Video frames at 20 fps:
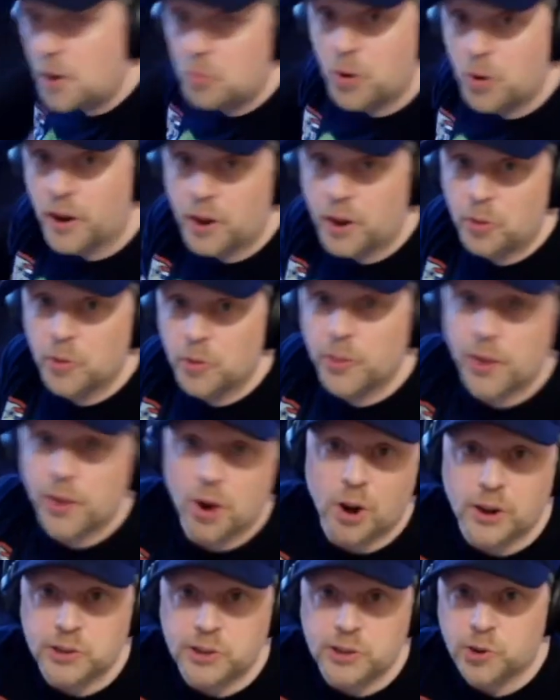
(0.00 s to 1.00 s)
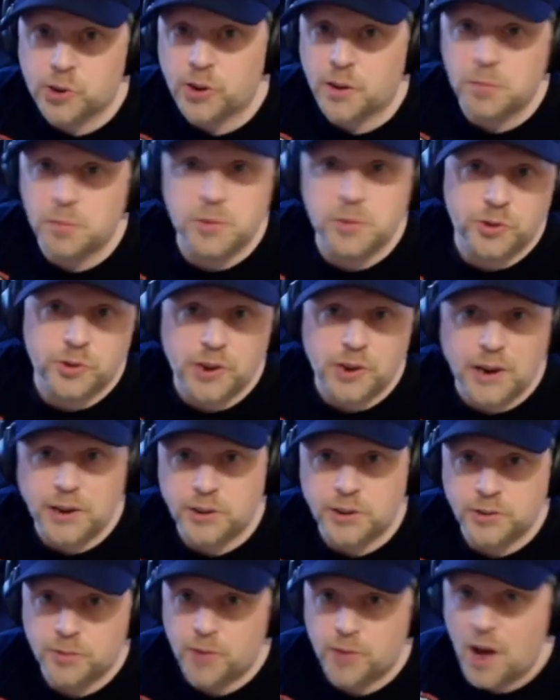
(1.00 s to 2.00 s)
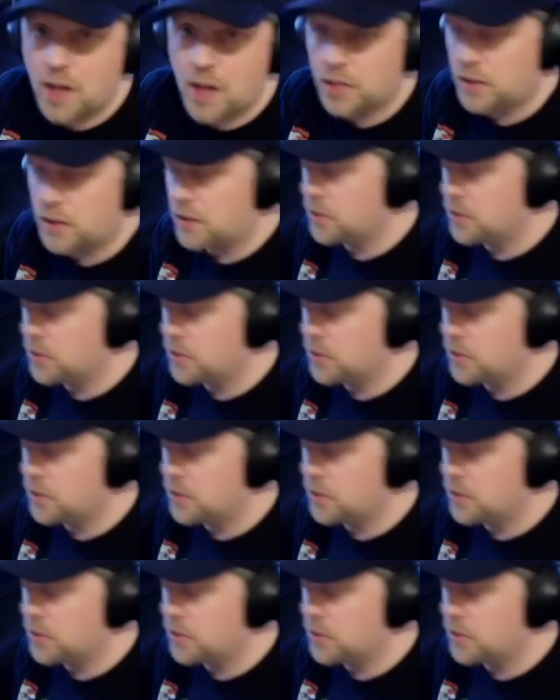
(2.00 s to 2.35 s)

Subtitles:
working with an artist. Her name is JD Zavala.